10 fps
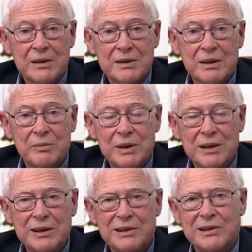So we
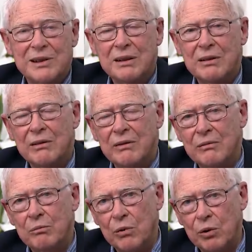need to think
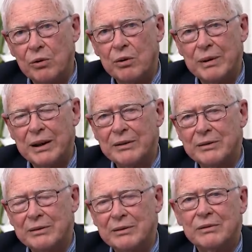more about
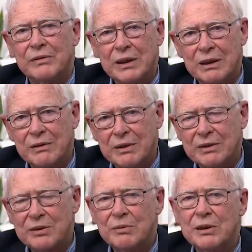forgiveness.